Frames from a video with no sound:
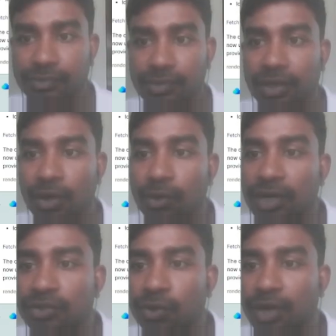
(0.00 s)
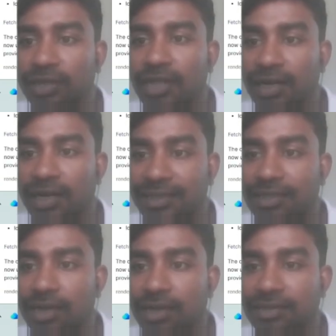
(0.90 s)
Now let's look at the another
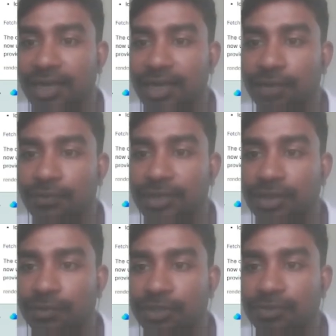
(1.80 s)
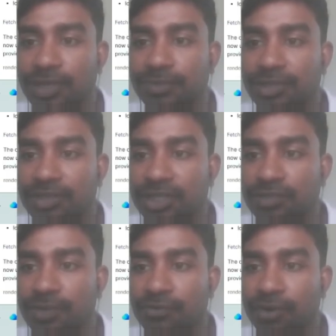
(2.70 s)
task that every service-based business
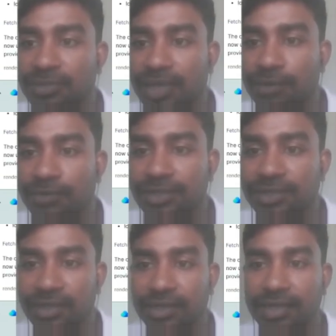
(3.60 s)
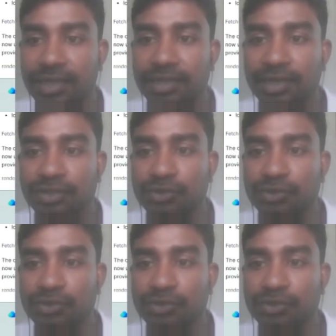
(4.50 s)
performs every single day, that is